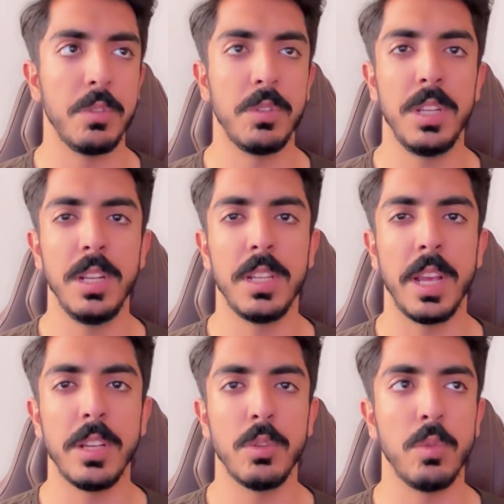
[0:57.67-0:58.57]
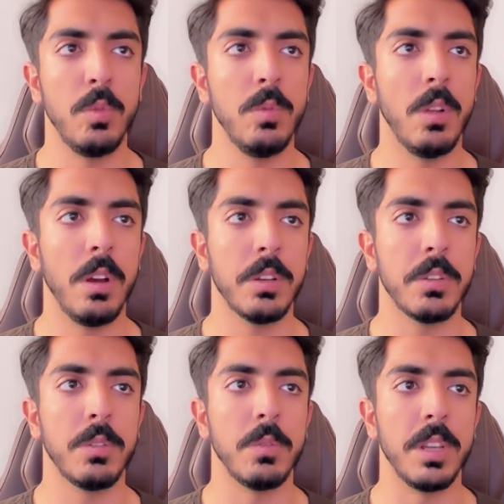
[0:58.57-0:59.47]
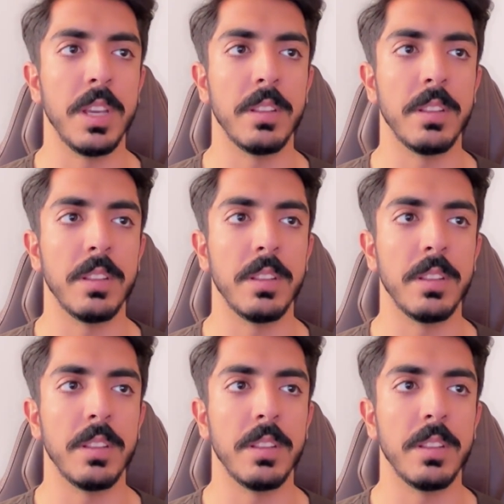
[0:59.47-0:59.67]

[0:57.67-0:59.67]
you see it takes too long to get